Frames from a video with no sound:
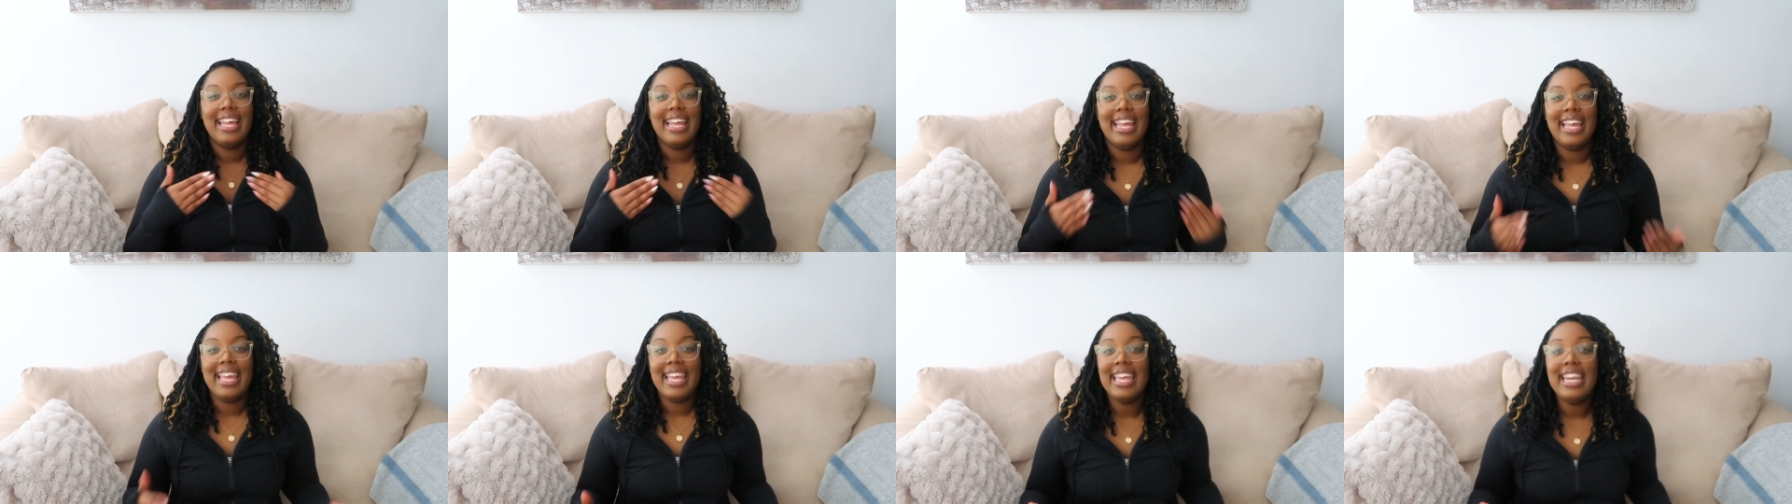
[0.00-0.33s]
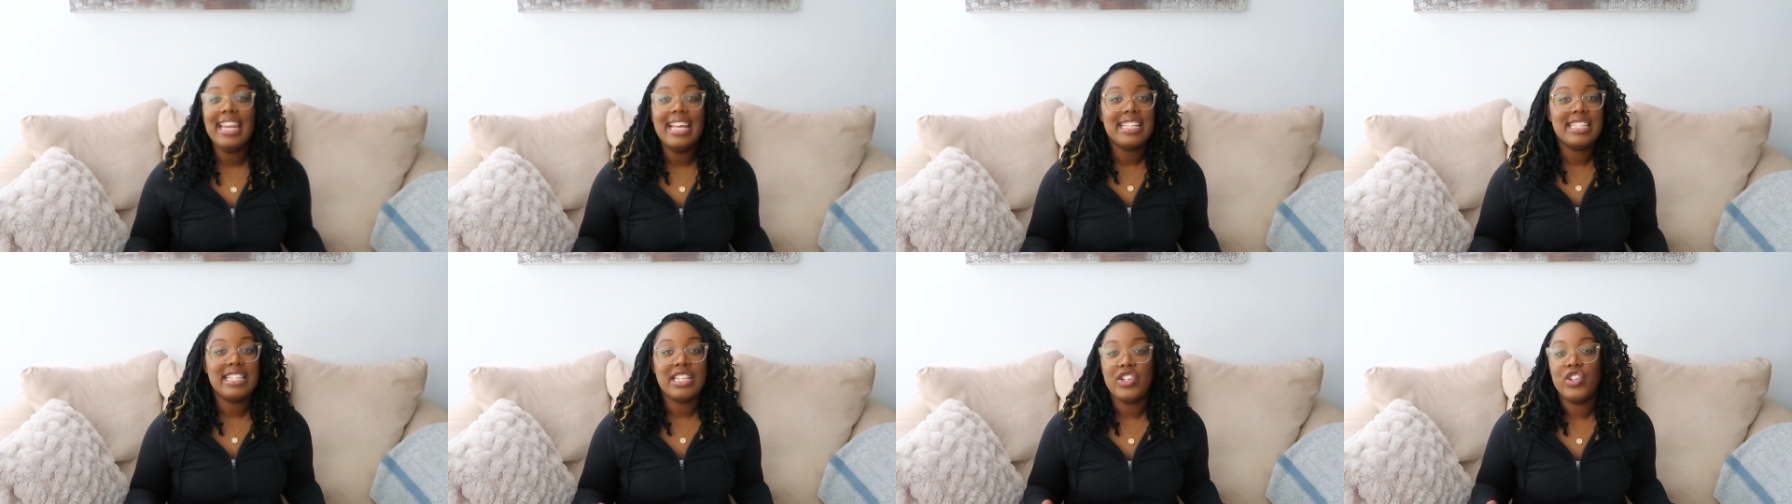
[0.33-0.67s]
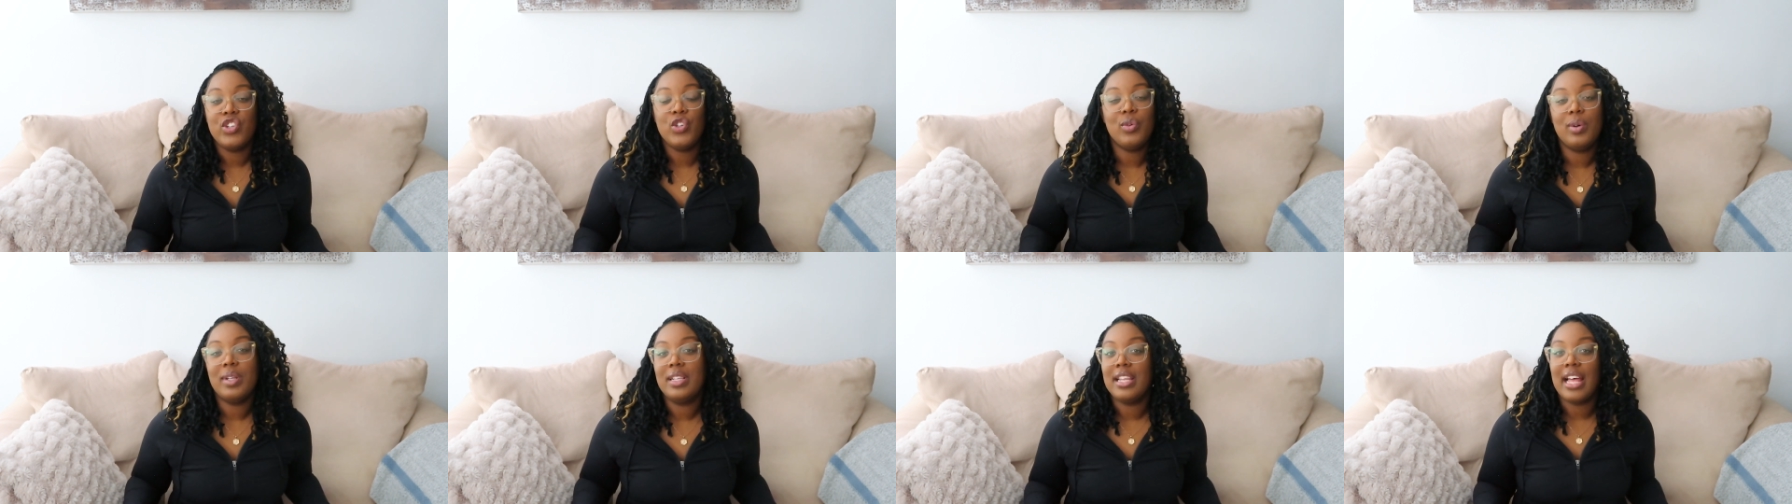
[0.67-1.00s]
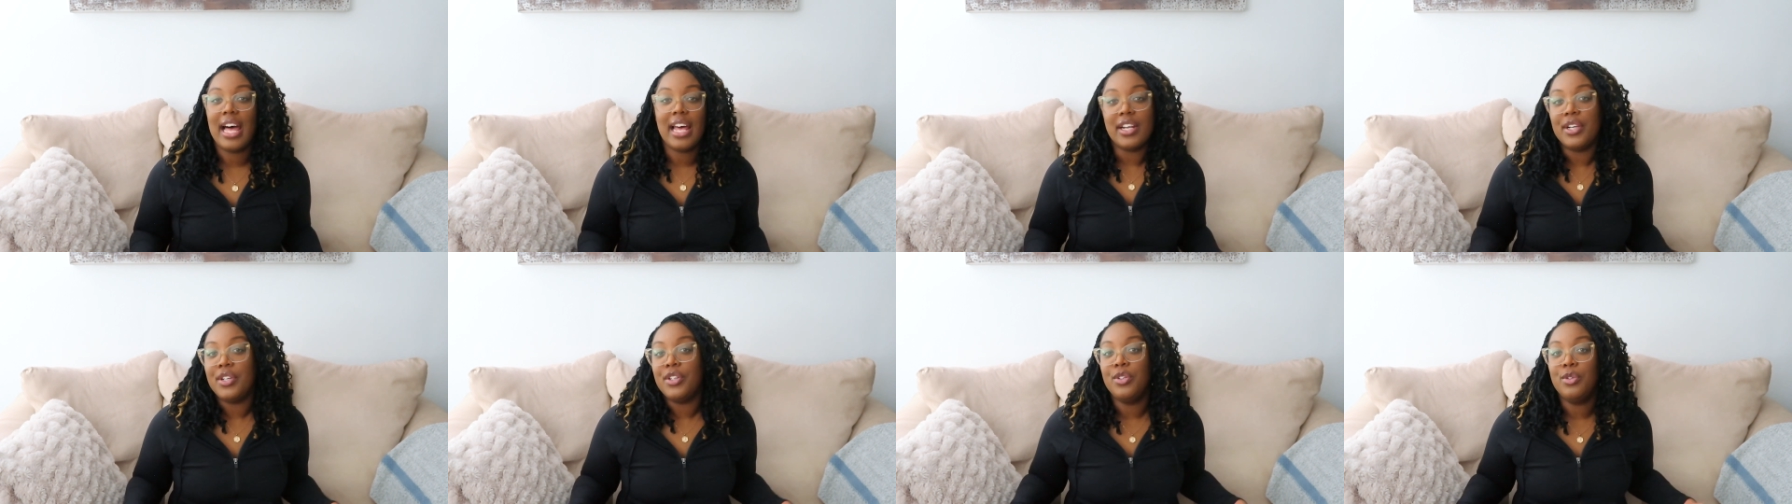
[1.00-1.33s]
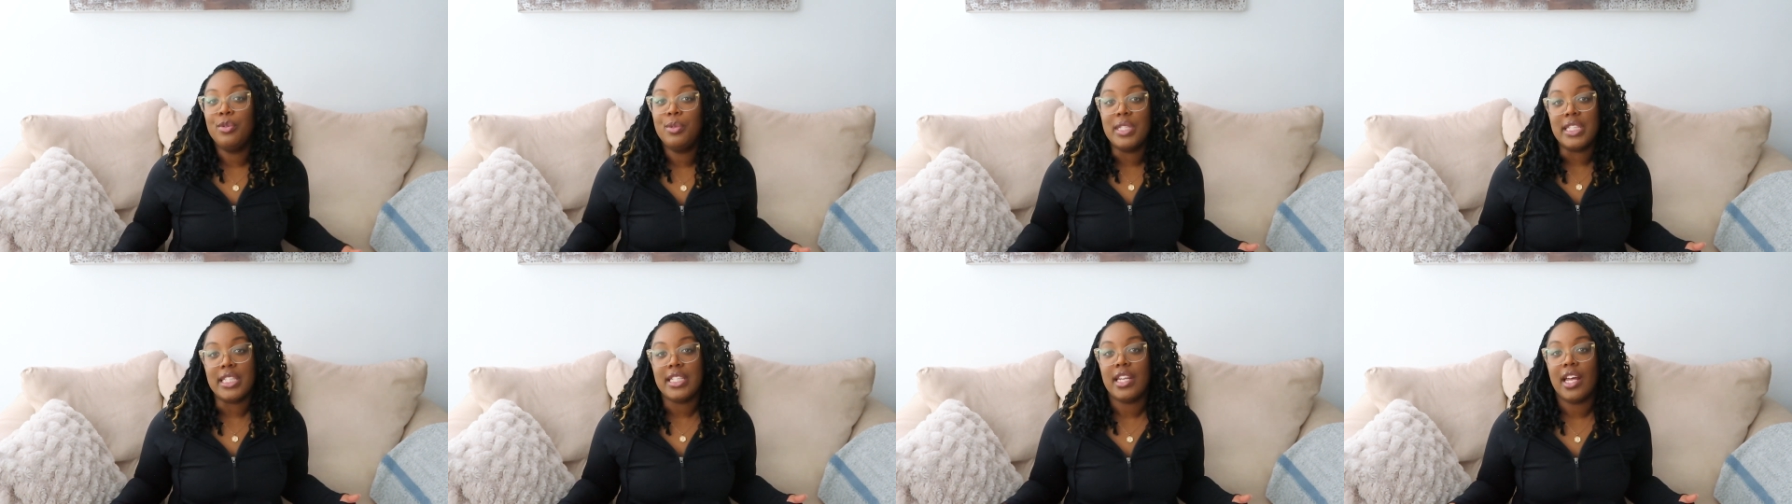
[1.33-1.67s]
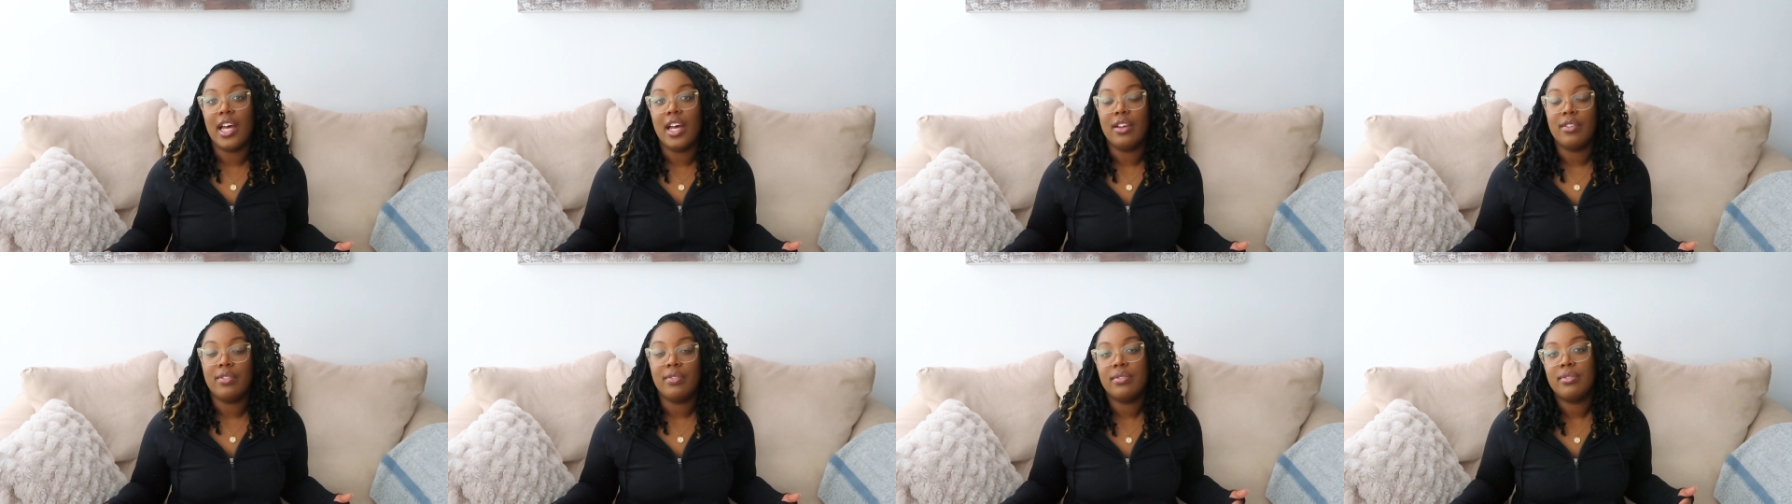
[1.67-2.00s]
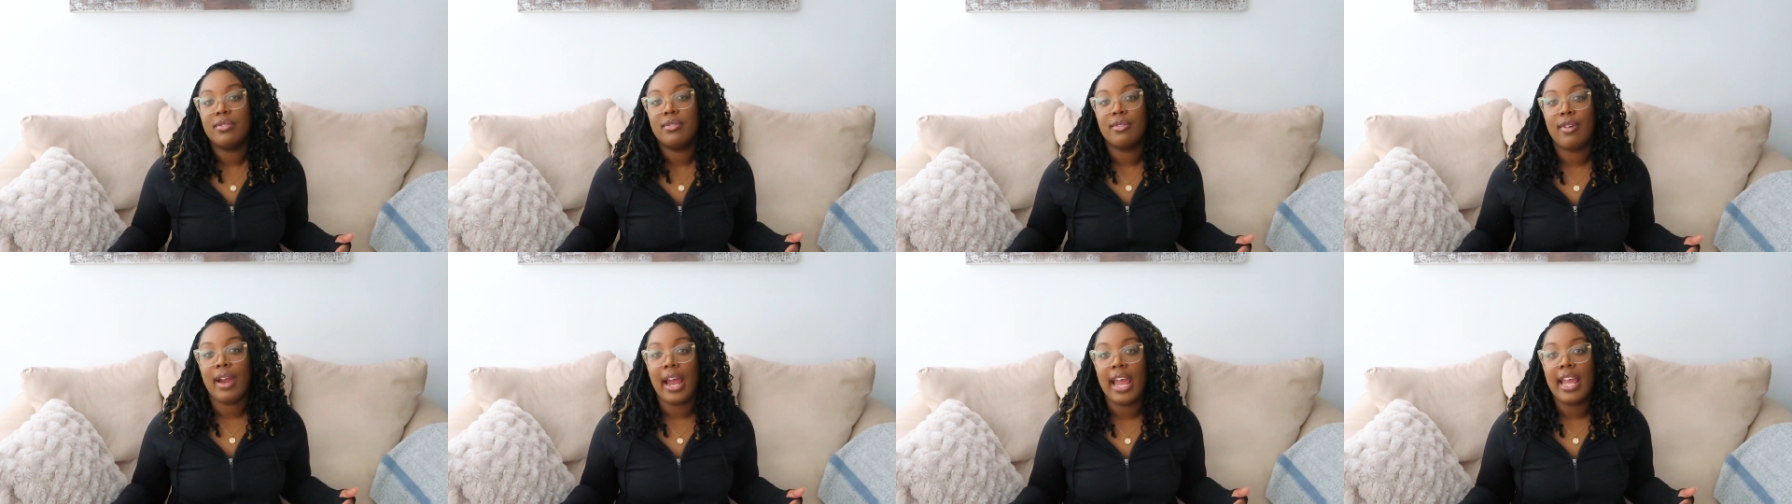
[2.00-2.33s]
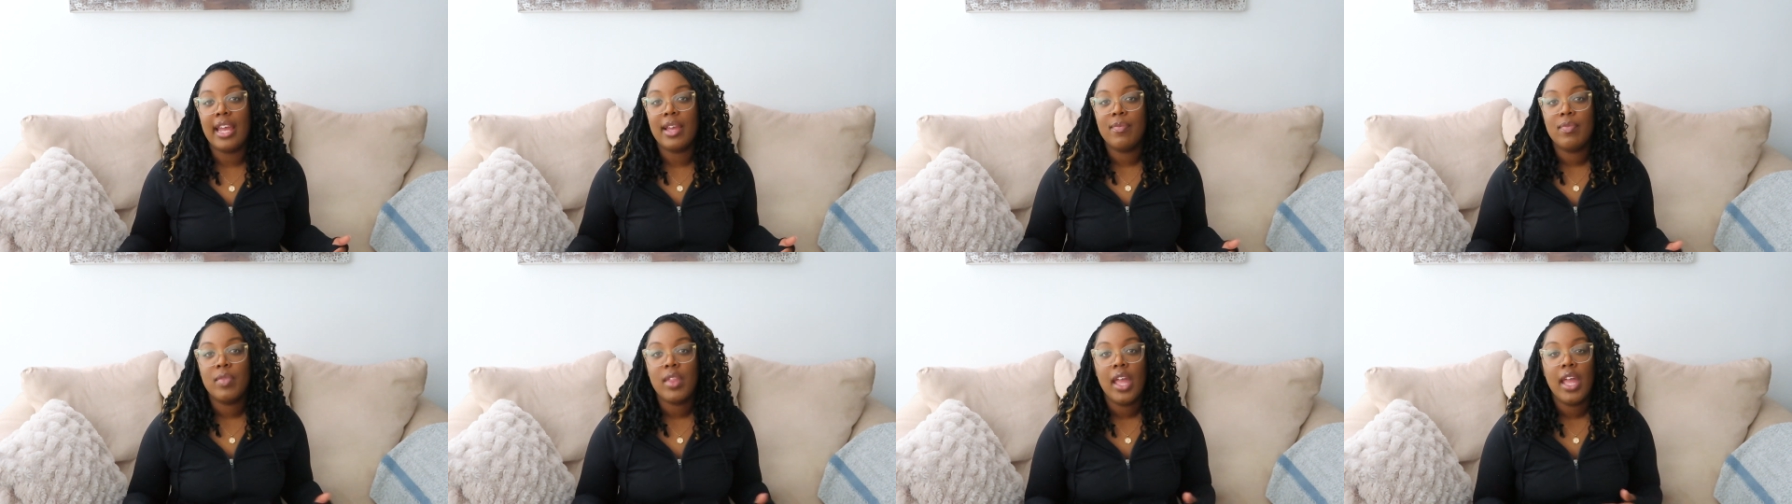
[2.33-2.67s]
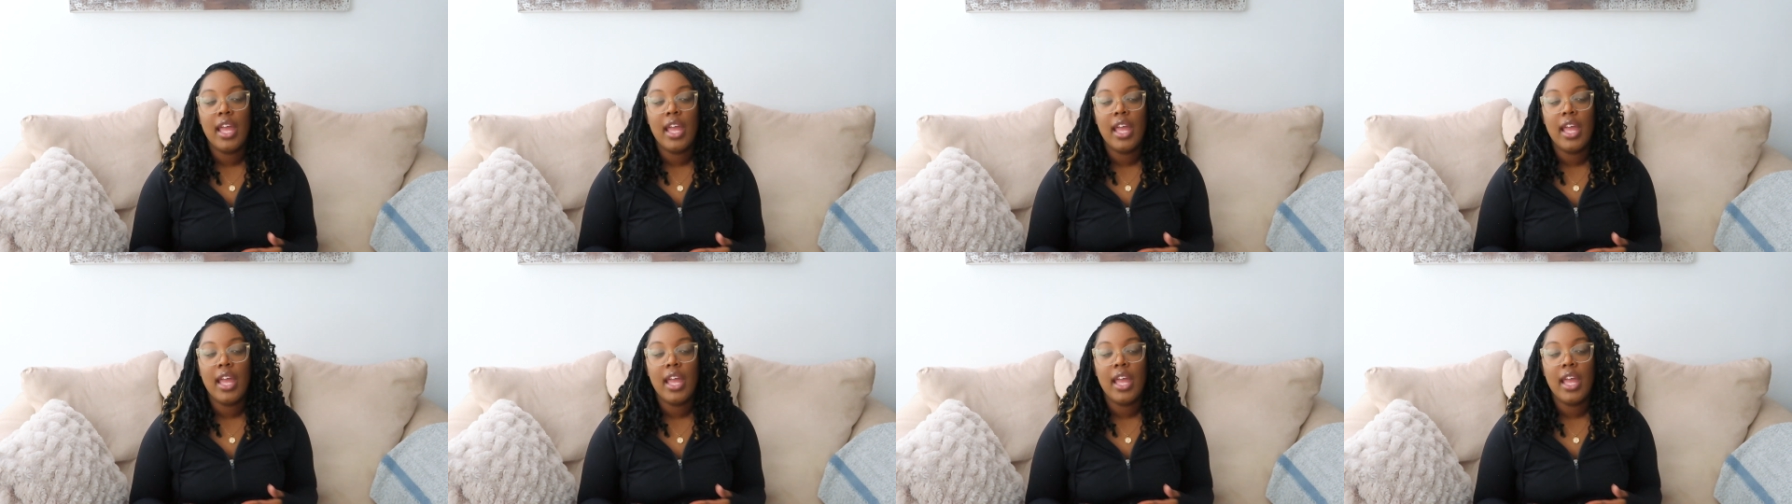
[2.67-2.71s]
He doesn't do a lot of new stuff, right?